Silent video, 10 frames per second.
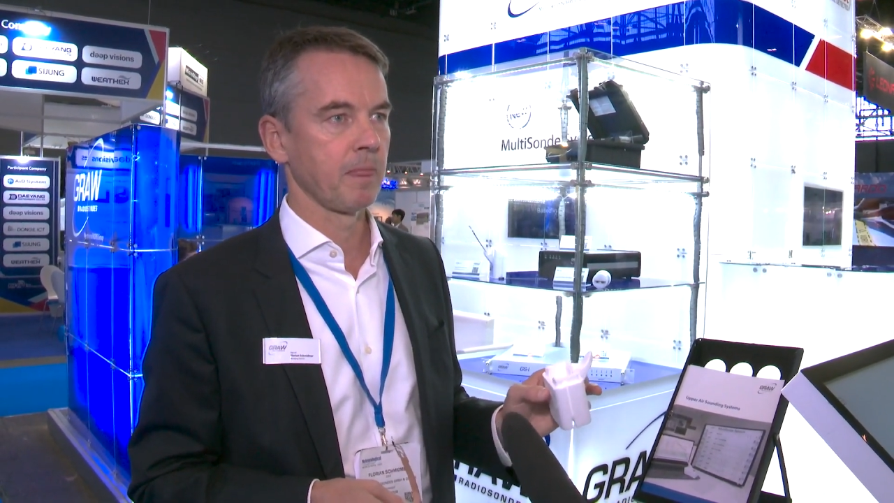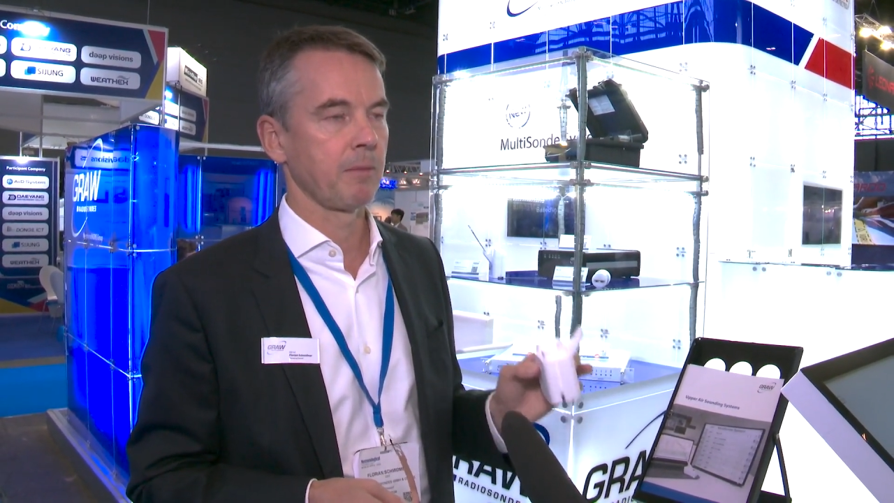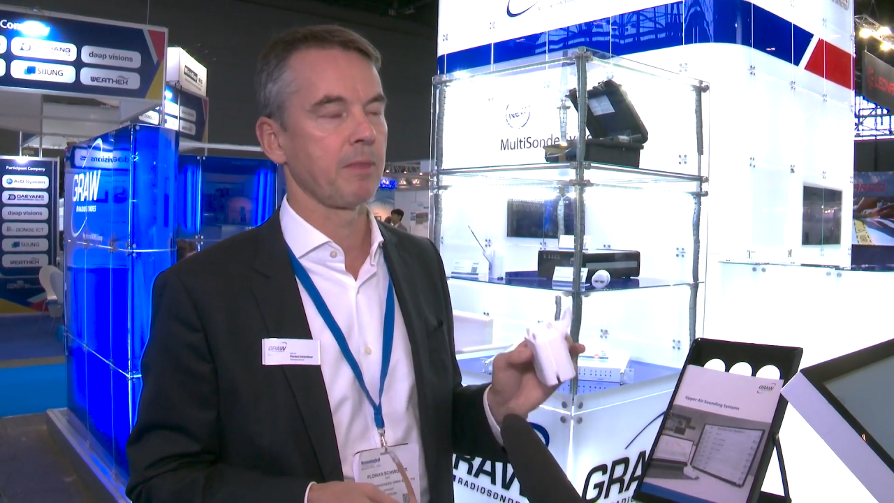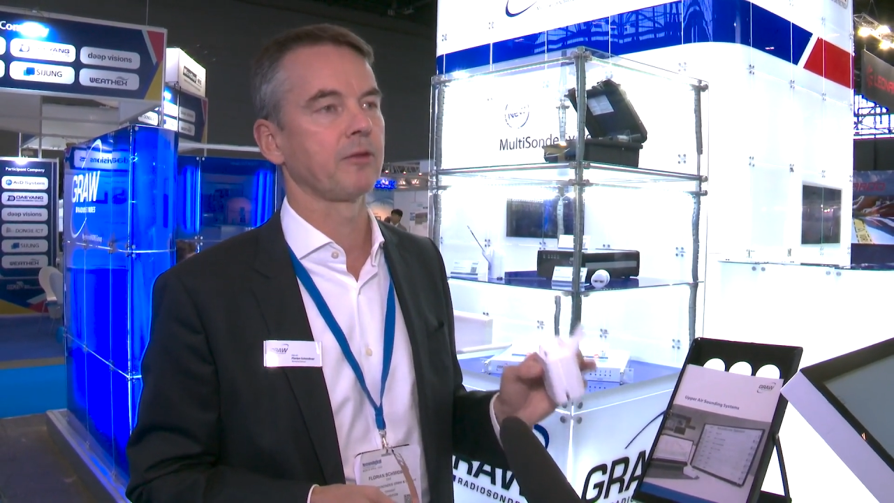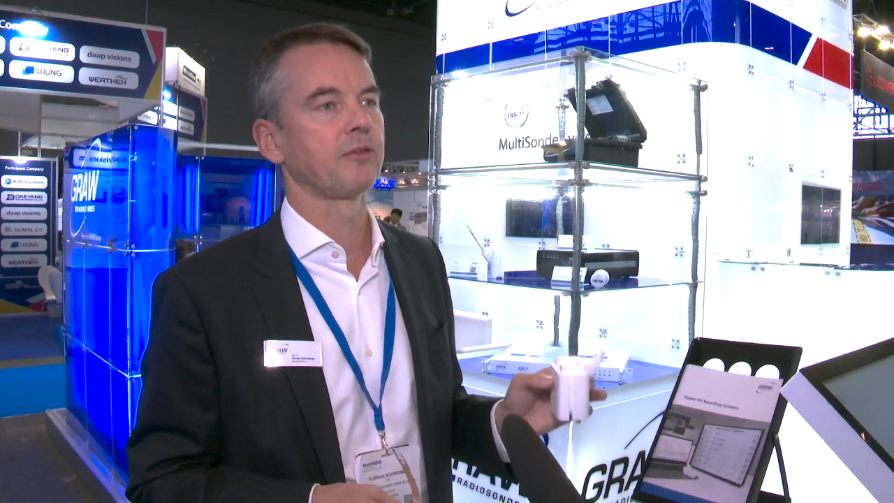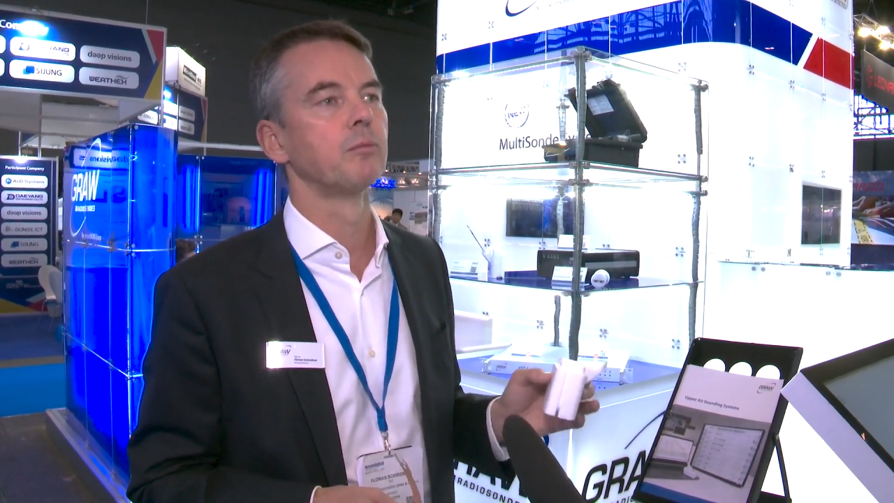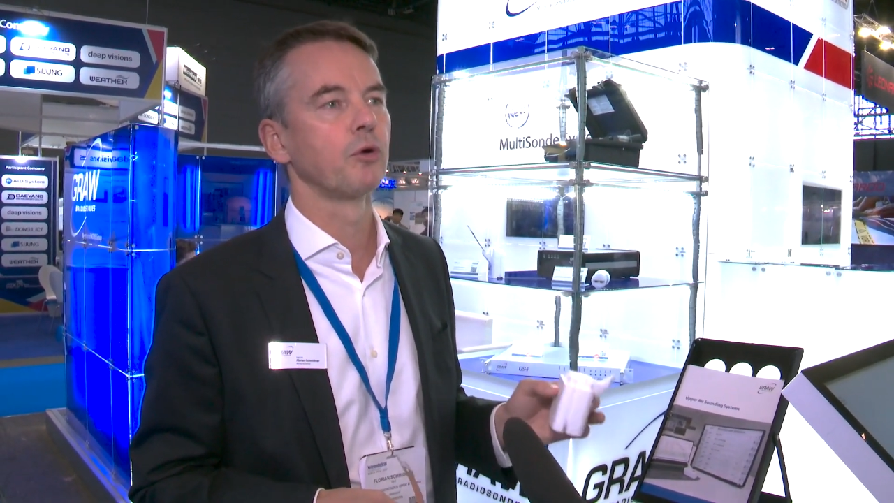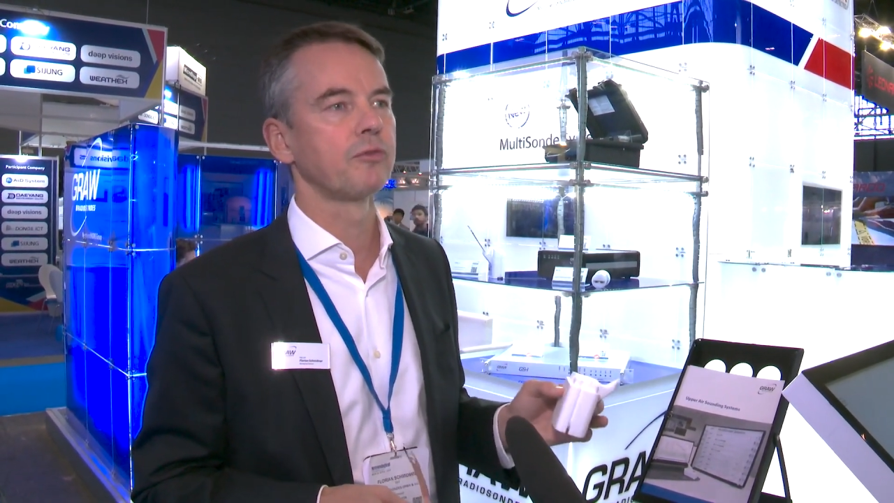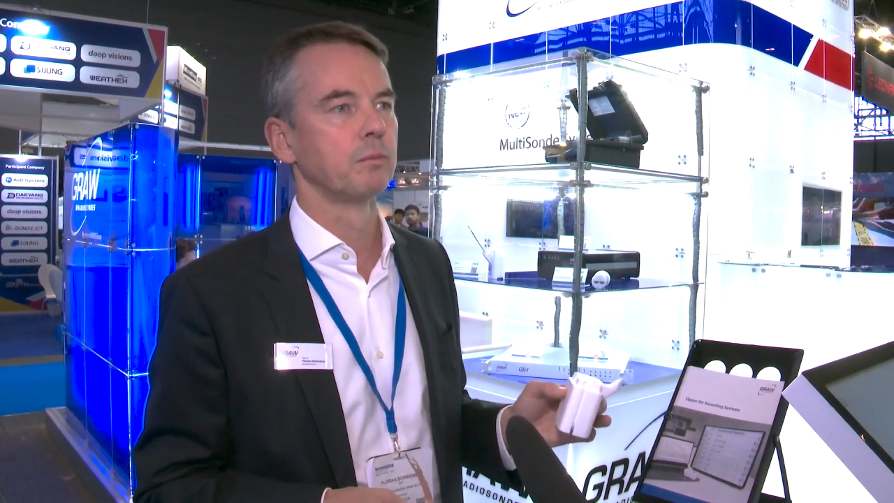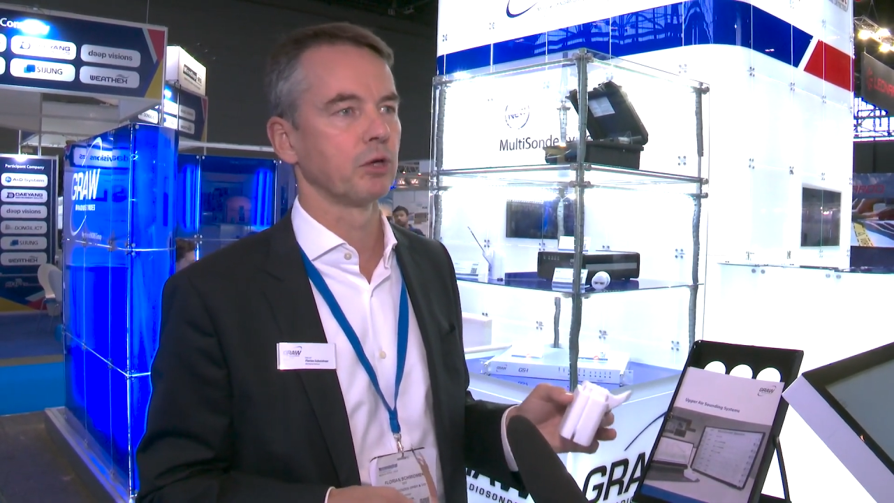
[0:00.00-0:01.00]
and that is the
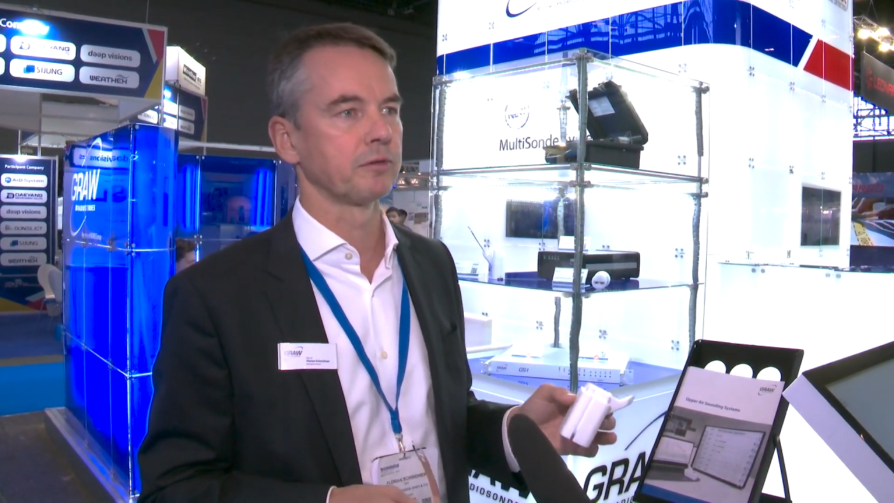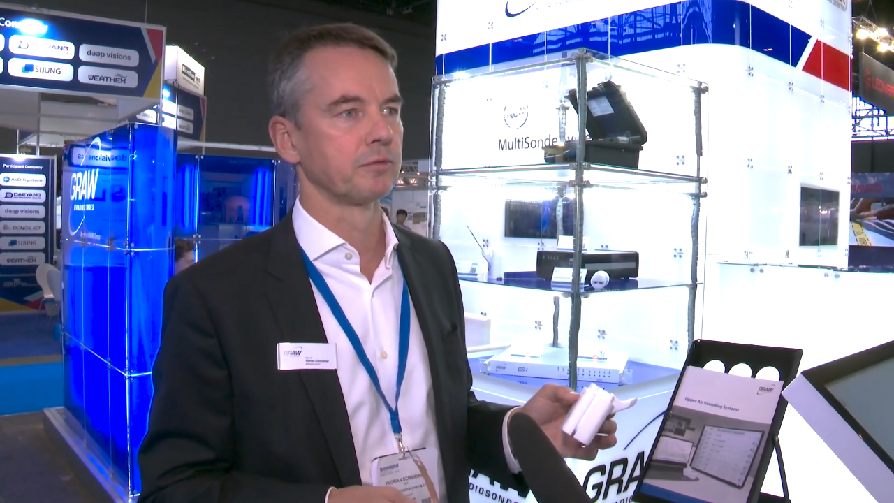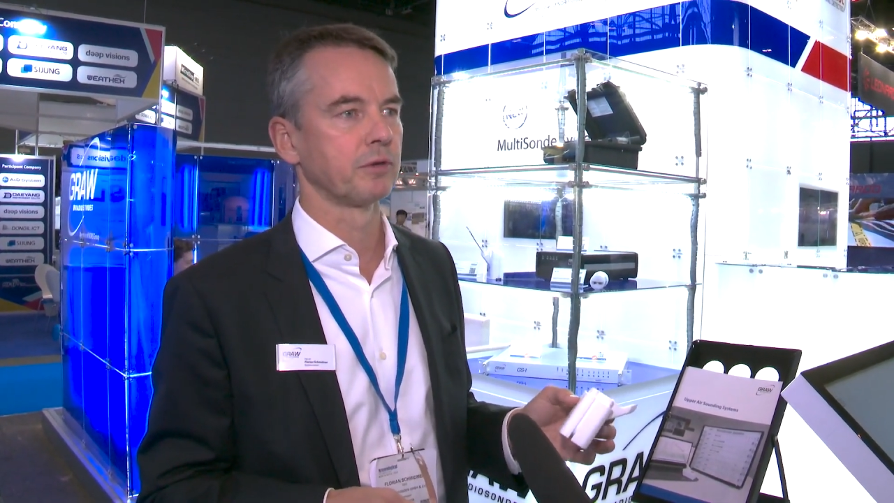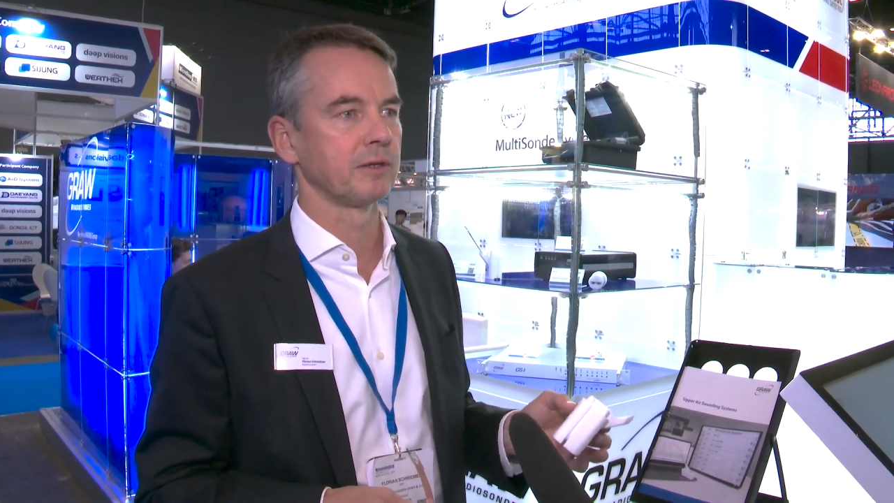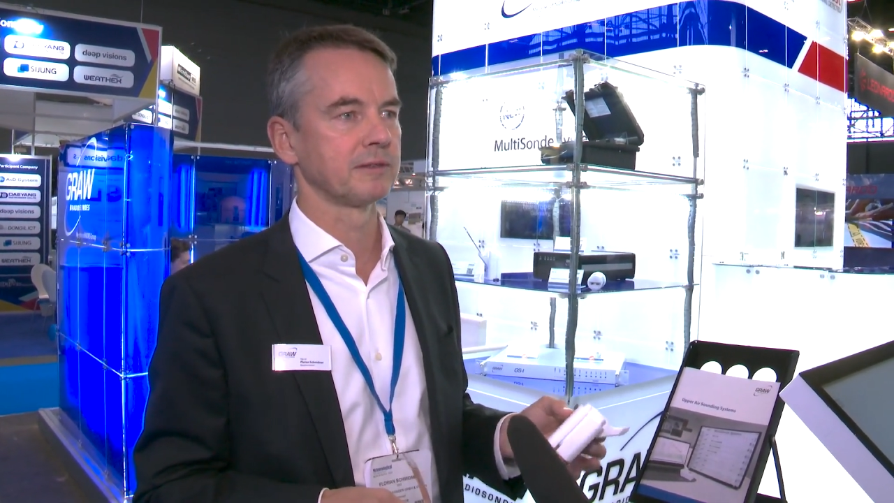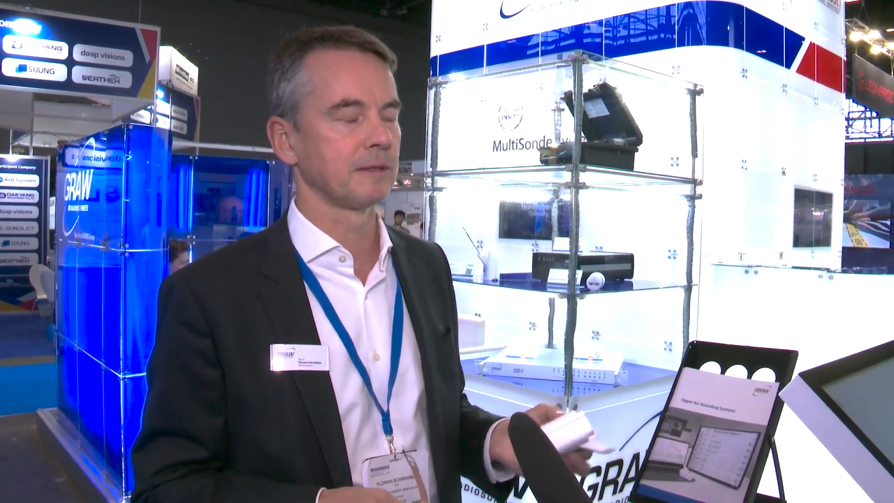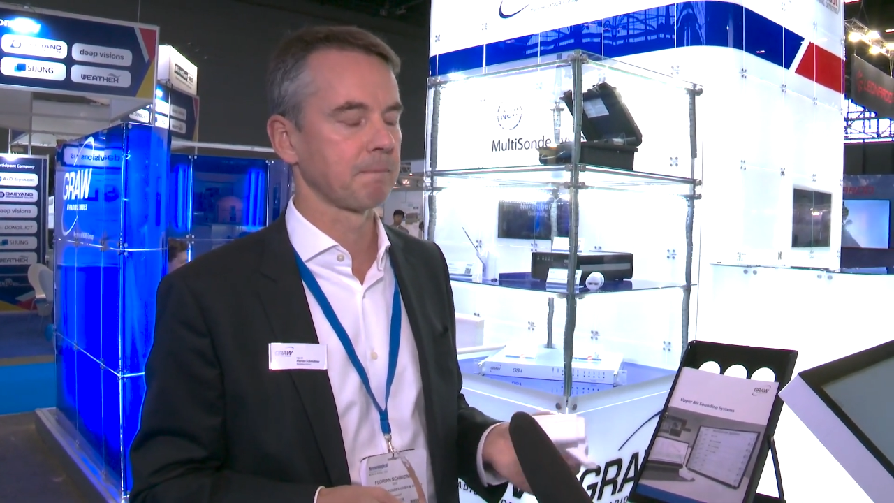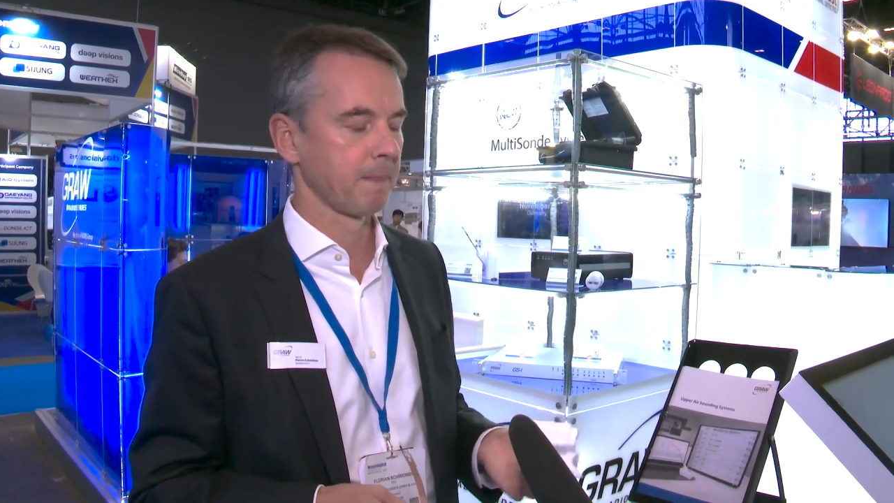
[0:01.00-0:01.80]
most important for us,